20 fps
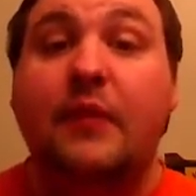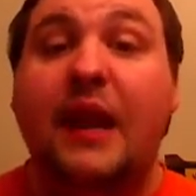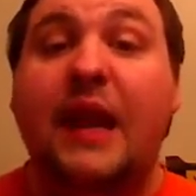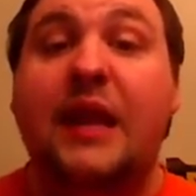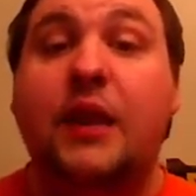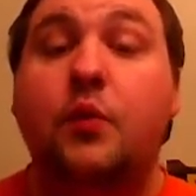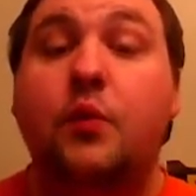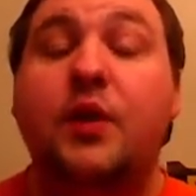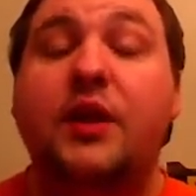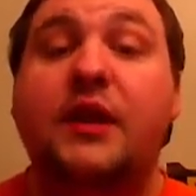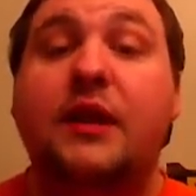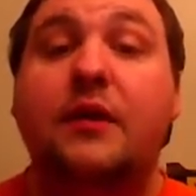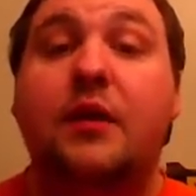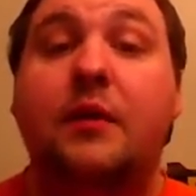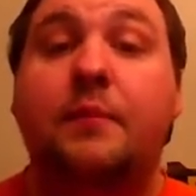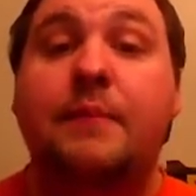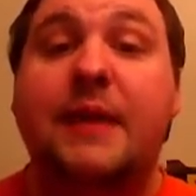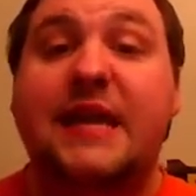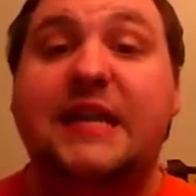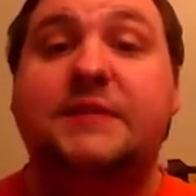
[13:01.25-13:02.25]
And it really
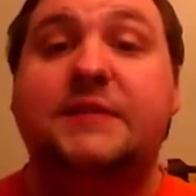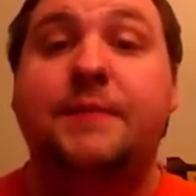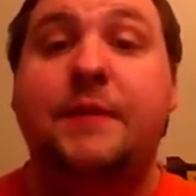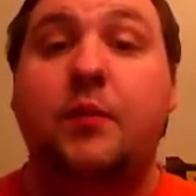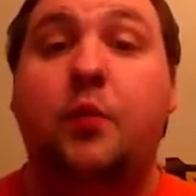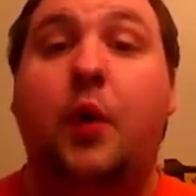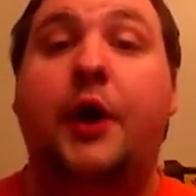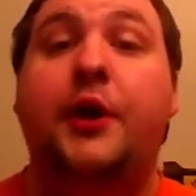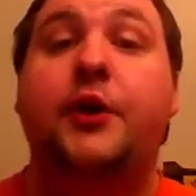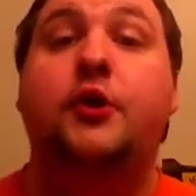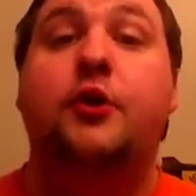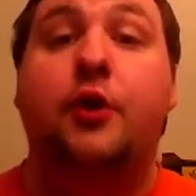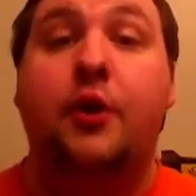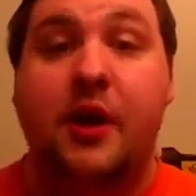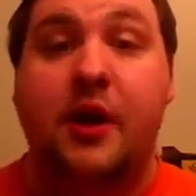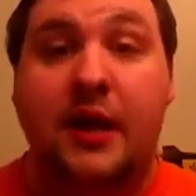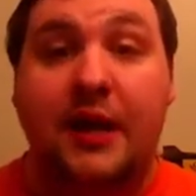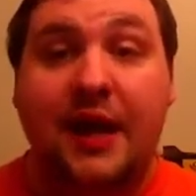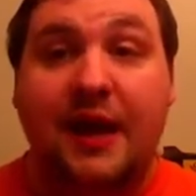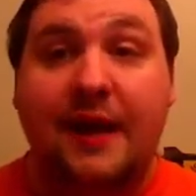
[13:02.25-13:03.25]
makes me
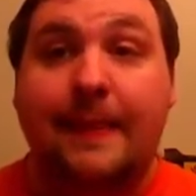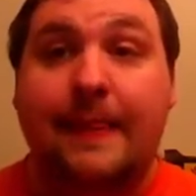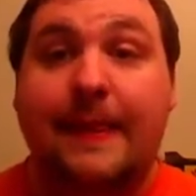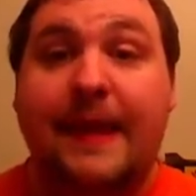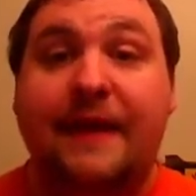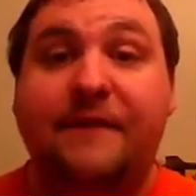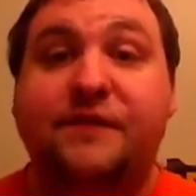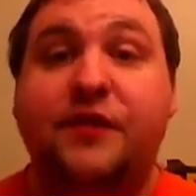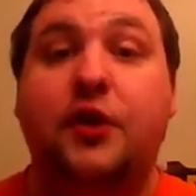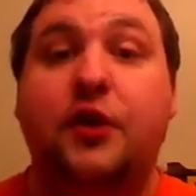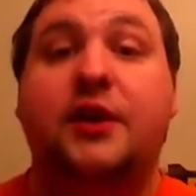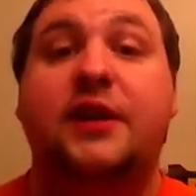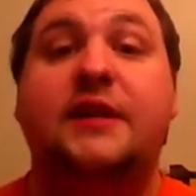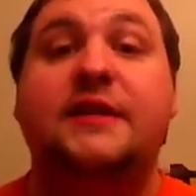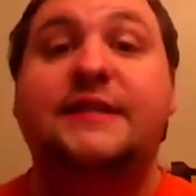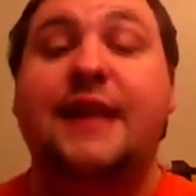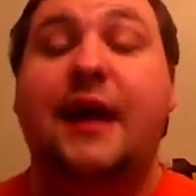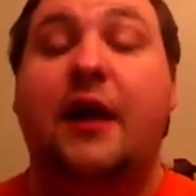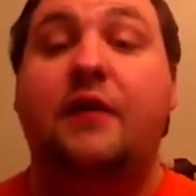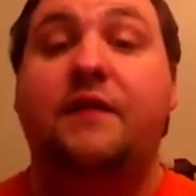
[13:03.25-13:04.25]
wonder if they're going
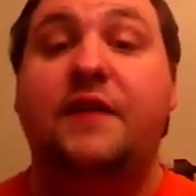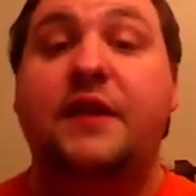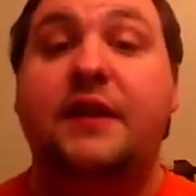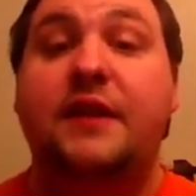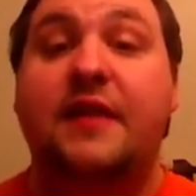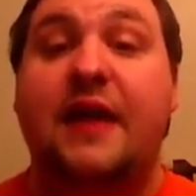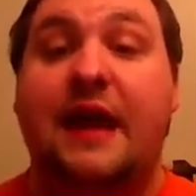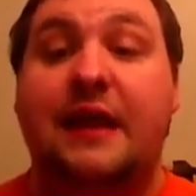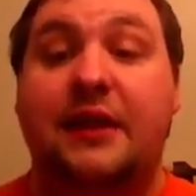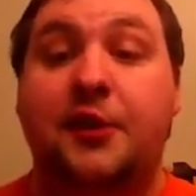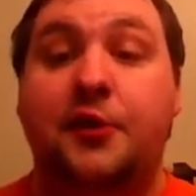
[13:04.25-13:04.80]
to delve into that